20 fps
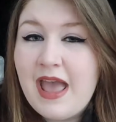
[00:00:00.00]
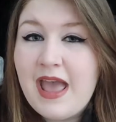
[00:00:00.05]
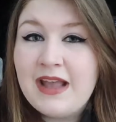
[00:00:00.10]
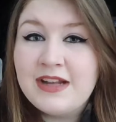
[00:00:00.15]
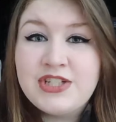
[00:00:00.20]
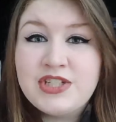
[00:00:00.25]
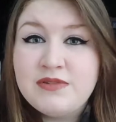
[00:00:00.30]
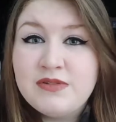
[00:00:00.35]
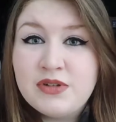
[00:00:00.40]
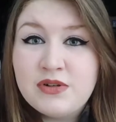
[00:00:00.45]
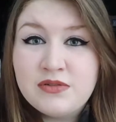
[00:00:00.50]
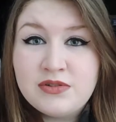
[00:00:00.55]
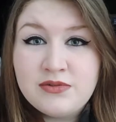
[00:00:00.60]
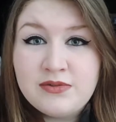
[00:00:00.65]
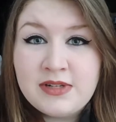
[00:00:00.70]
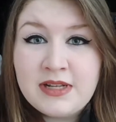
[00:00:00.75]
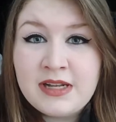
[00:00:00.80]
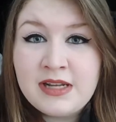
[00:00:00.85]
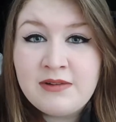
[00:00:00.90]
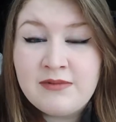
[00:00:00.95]
And she would go
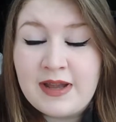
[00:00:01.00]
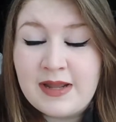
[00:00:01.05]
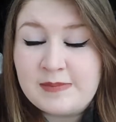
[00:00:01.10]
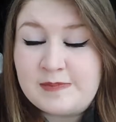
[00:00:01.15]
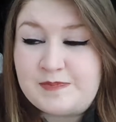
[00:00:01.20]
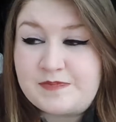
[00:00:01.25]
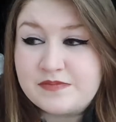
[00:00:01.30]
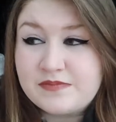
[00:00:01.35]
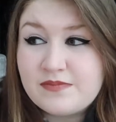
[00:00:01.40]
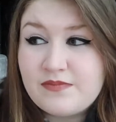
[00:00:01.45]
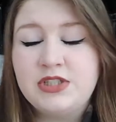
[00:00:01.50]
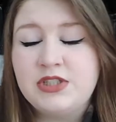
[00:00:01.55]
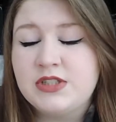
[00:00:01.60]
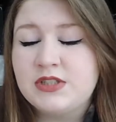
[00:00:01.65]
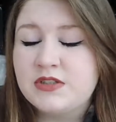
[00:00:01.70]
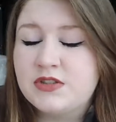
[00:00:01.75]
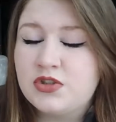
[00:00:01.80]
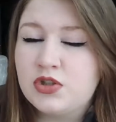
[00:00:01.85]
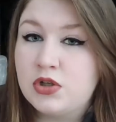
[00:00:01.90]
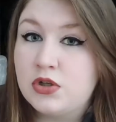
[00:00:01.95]
do it anyway. She
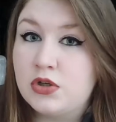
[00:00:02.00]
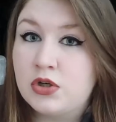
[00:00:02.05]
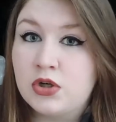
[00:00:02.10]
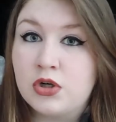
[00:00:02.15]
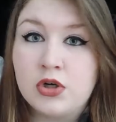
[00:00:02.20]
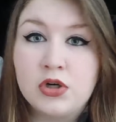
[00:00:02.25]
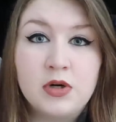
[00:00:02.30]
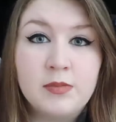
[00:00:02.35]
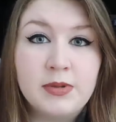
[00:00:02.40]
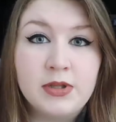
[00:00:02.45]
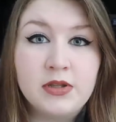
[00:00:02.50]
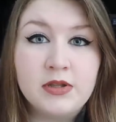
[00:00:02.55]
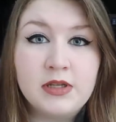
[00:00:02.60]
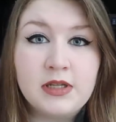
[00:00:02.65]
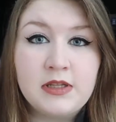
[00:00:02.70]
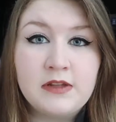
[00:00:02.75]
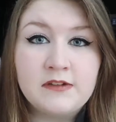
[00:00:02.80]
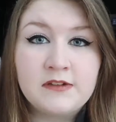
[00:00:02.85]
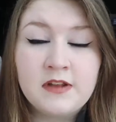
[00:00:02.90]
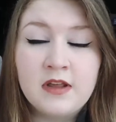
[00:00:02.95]
just took her
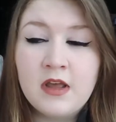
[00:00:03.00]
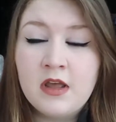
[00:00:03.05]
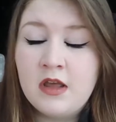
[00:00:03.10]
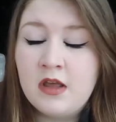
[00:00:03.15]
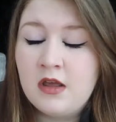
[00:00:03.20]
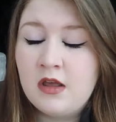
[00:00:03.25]
abilities